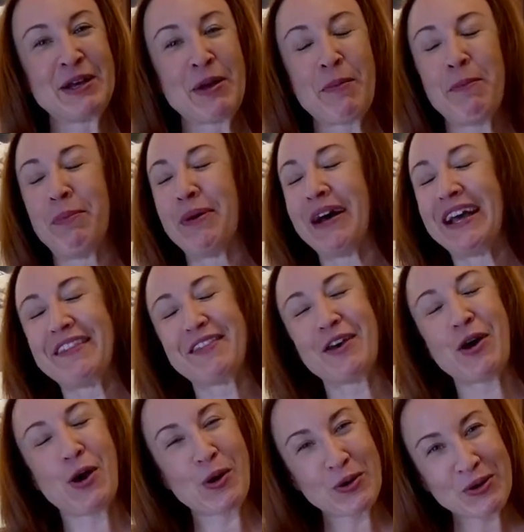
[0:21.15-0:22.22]
But the
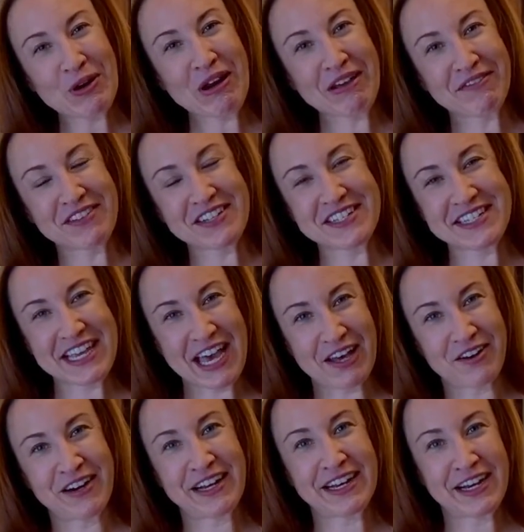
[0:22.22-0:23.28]
owner of this
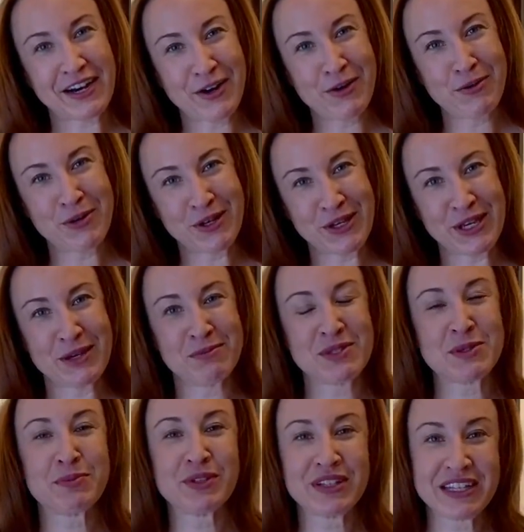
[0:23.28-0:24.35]
gallery, Carol Williams,
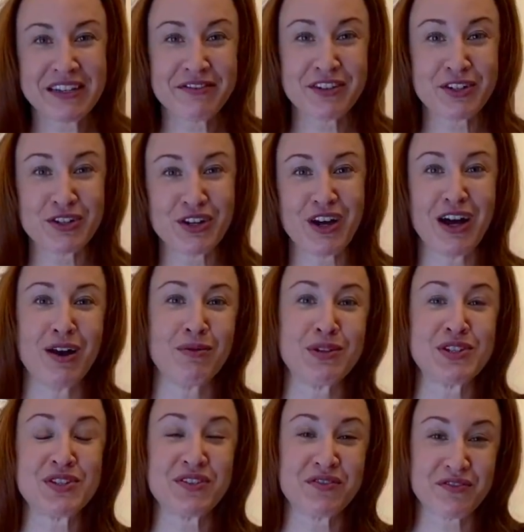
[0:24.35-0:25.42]
believe it or not,
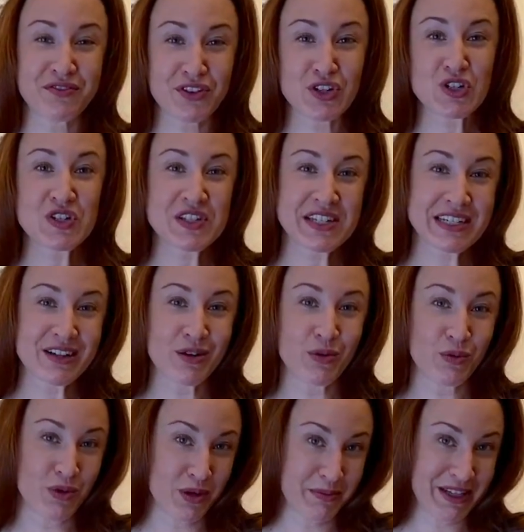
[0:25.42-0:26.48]
was the first single
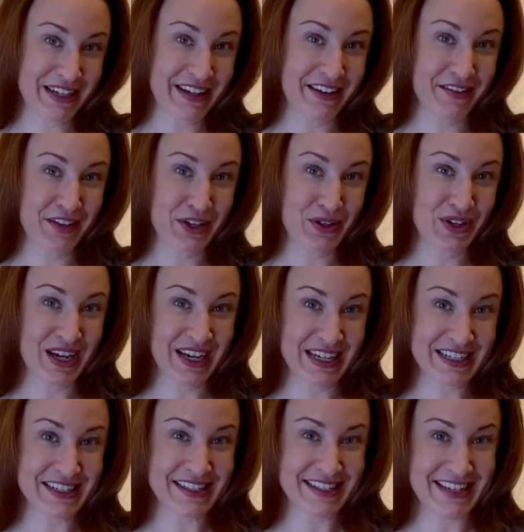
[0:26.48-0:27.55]
woman in the
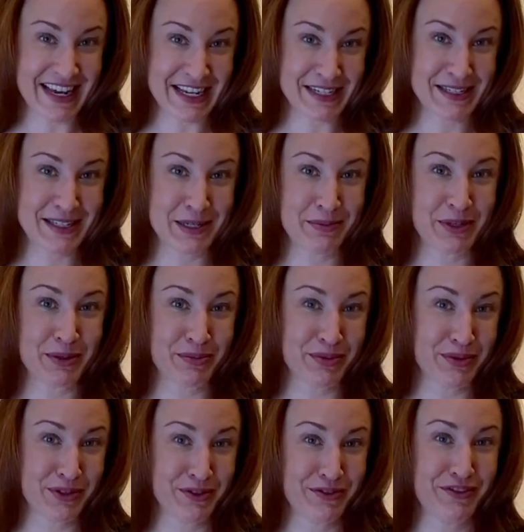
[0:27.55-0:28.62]
United States to be
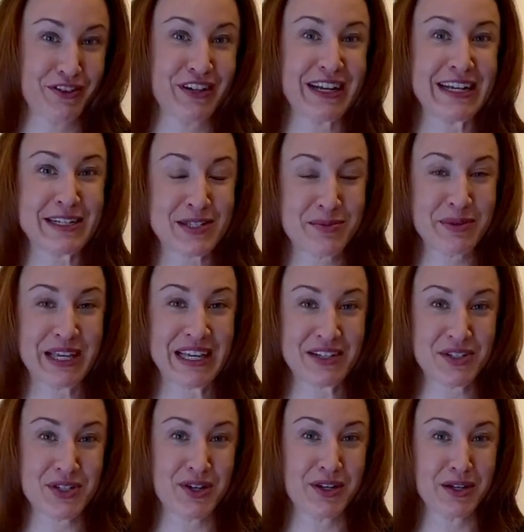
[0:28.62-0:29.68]
approved for an SBA
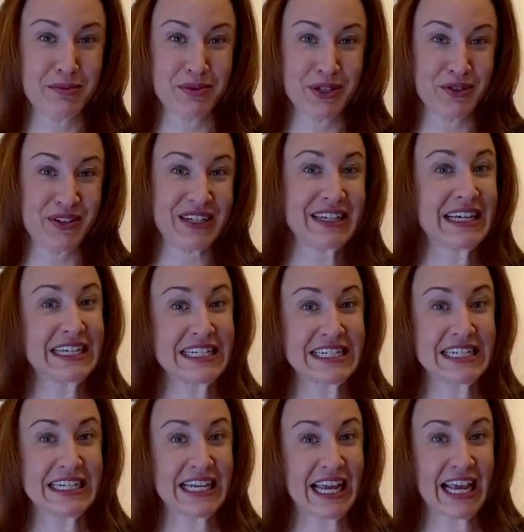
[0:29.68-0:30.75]
startup loan in
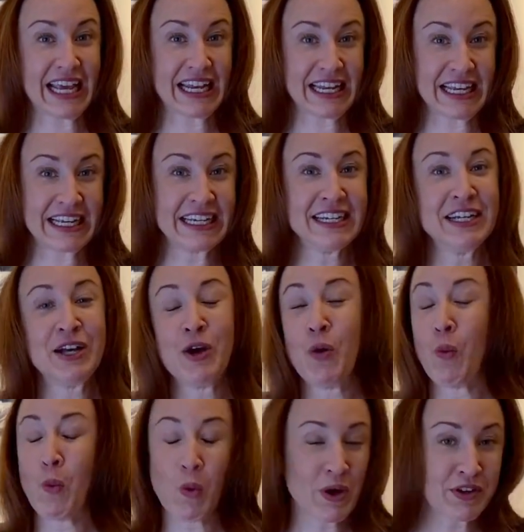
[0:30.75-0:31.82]
1980.
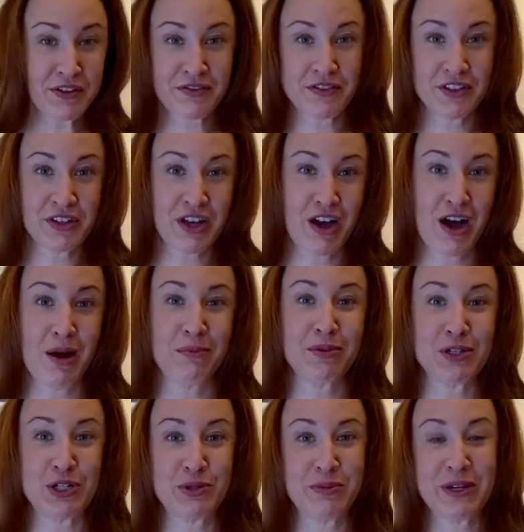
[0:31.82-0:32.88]
Wonderful
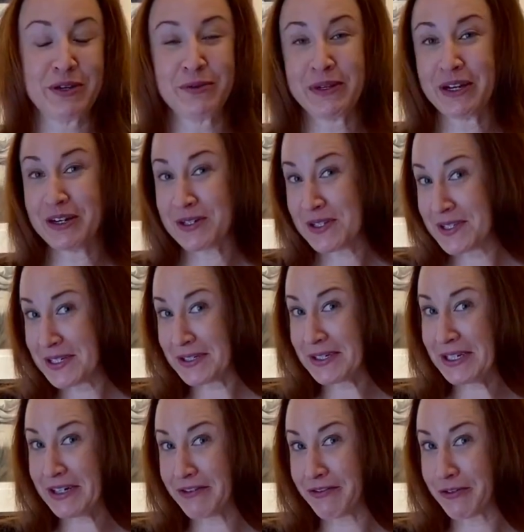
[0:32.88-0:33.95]
accomplishment. We are still
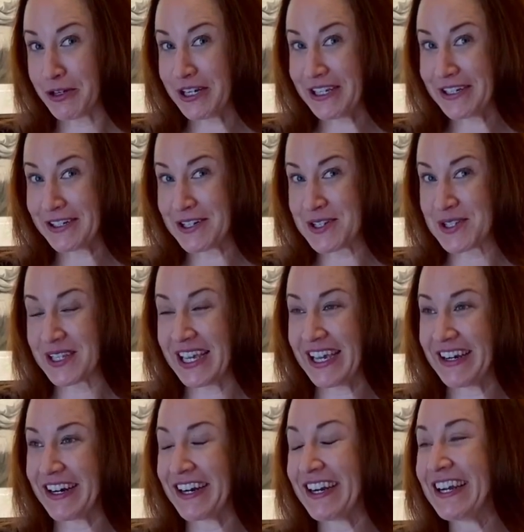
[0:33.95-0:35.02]
here 40 years
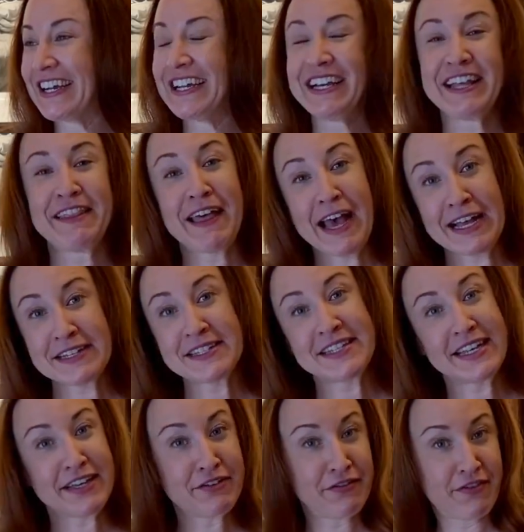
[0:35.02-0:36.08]
later. That
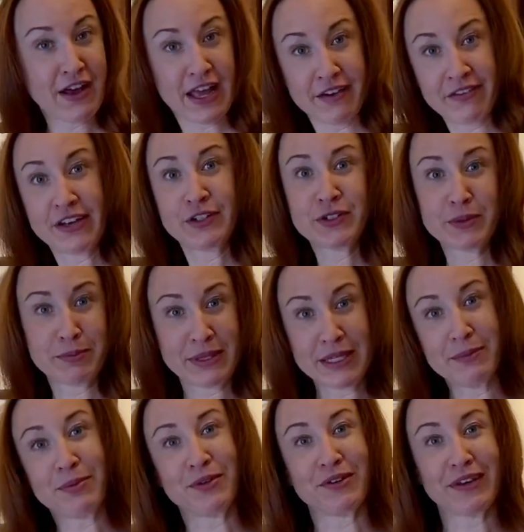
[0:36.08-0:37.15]
said, 500
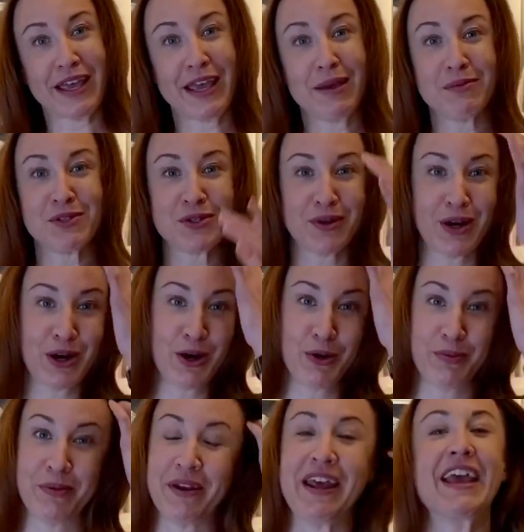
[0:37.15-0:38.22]
people came to our
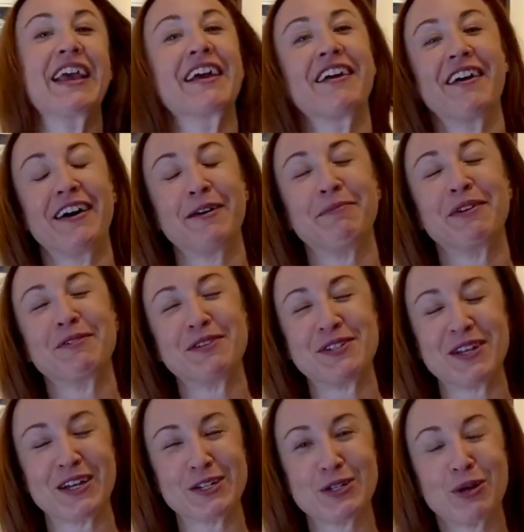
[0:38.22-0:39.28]
opening. It was
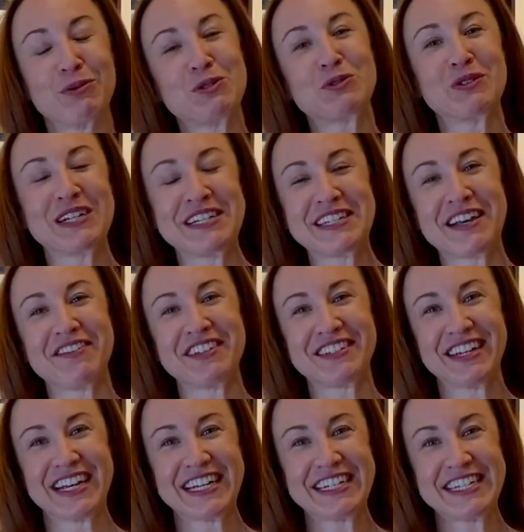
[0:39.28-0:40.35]
October 27th,
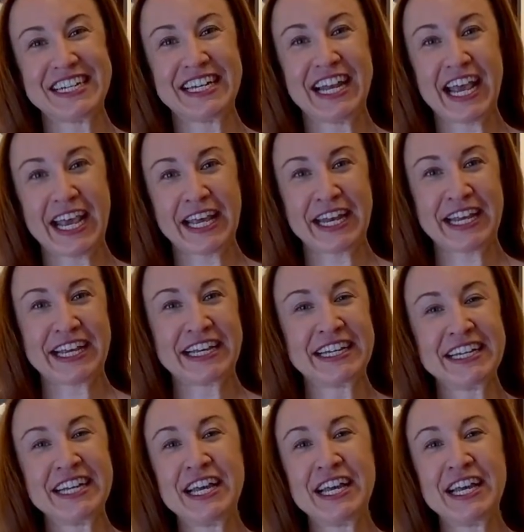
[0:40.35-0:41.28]
1980.